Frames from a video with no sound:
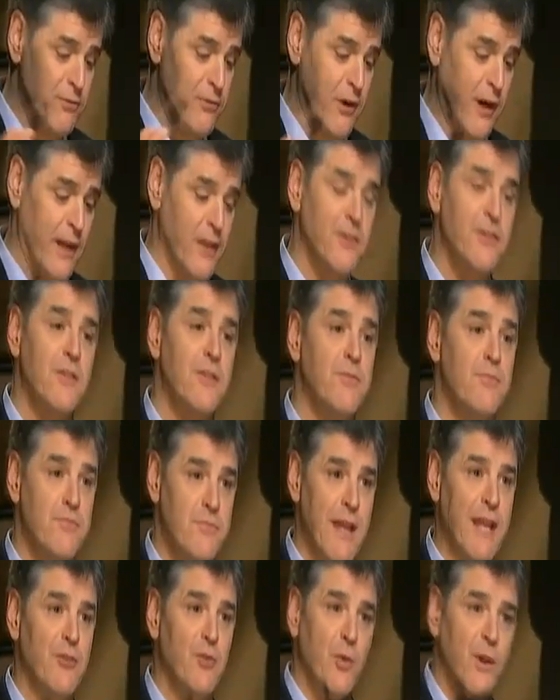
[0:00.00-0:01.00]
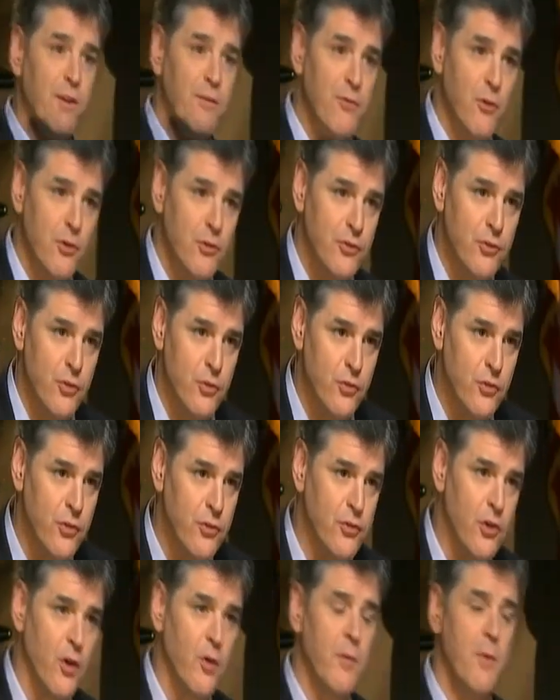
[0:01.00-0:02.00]
to France, that's when he first used
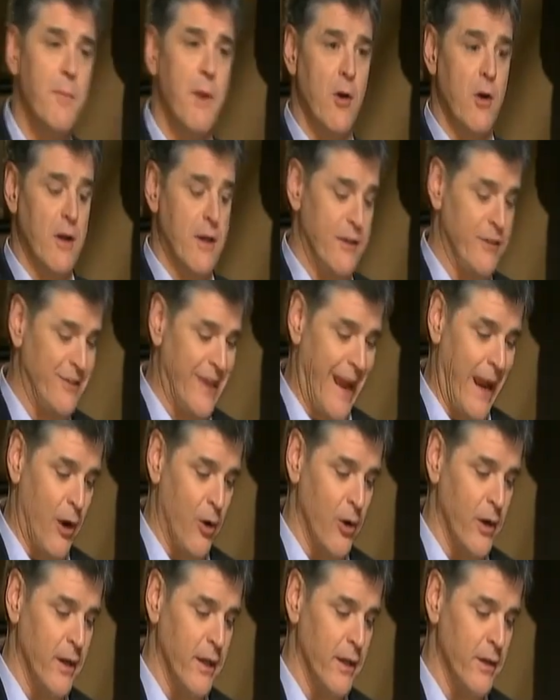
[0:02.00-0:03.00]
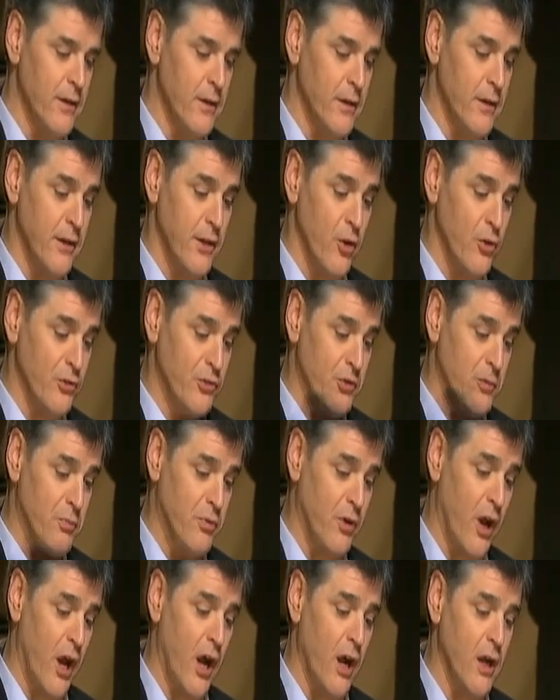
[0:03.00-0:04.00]
the term America's arrogant. He goes to
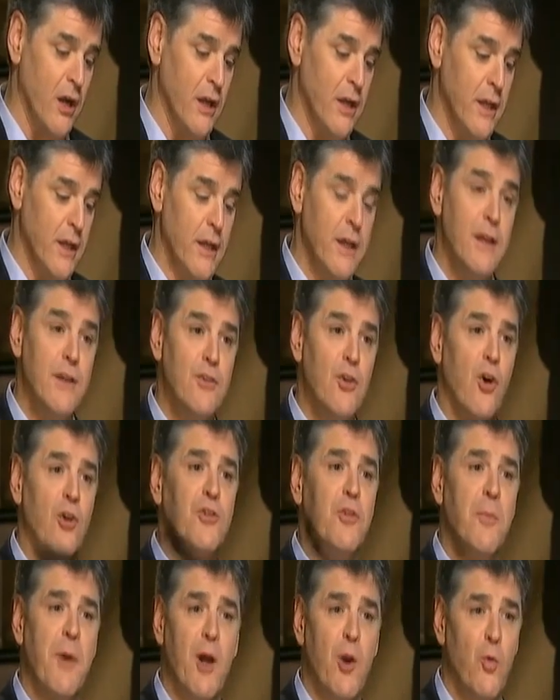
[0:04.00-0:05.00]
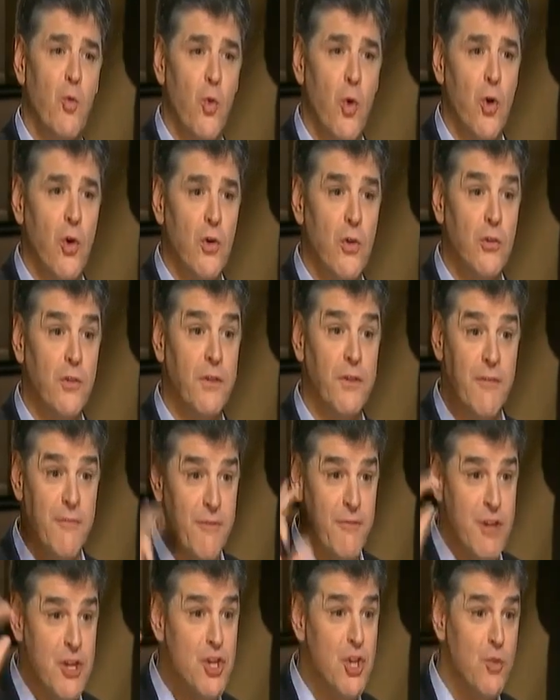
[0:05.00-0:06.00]
Prague, talks about a
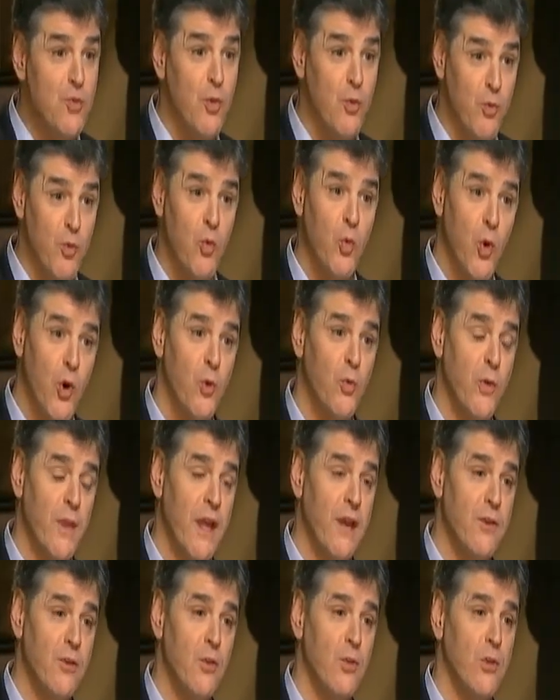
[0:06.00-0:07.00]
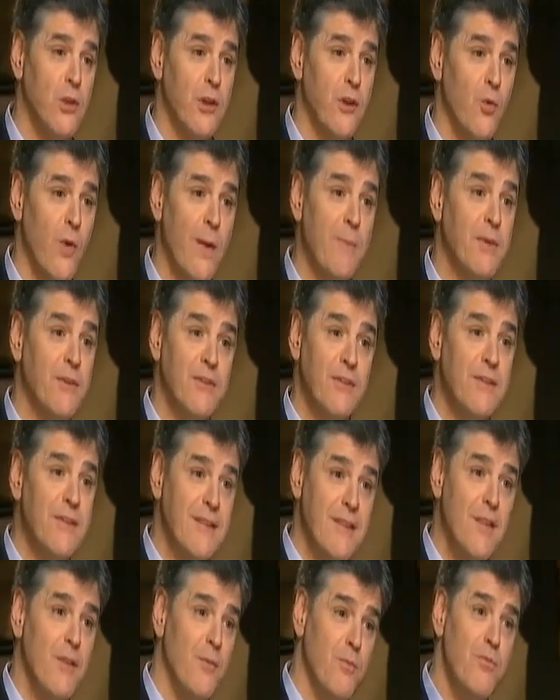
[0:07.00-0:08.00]
vision of a world without nuclear weapons.
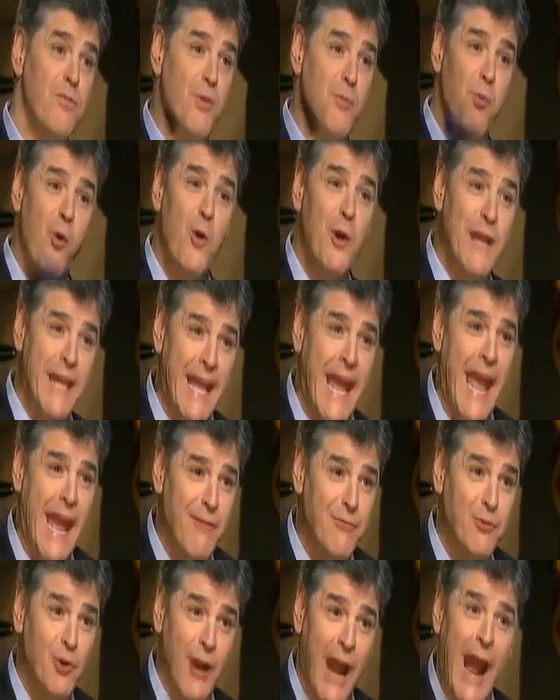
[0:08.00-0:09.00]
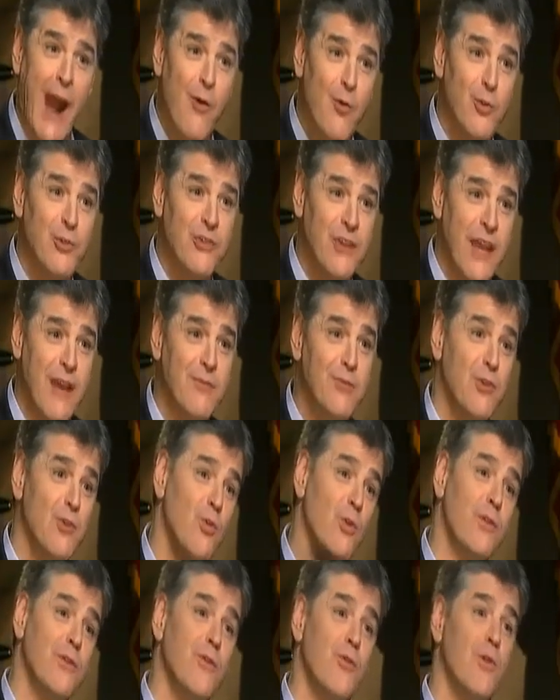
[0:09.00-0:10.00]
The morning after, hours after
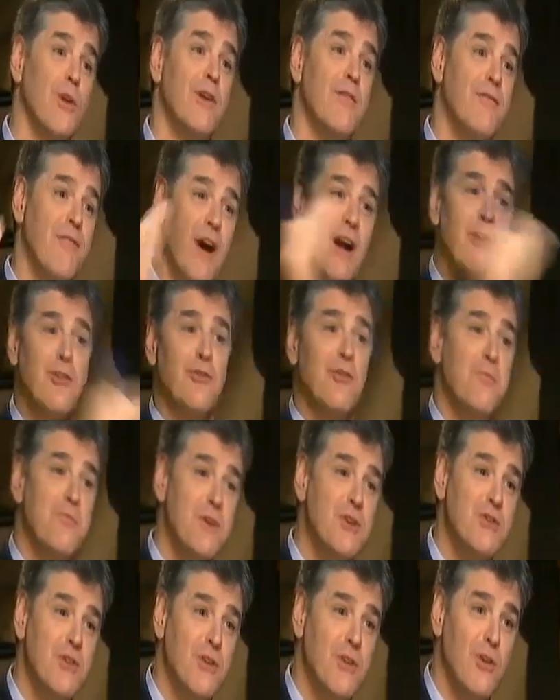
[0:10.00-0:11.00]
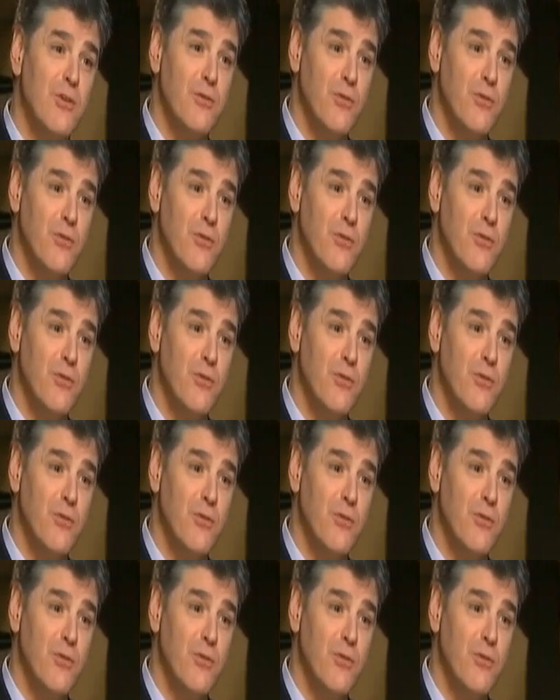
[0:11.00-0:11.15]
North Korea fires a missile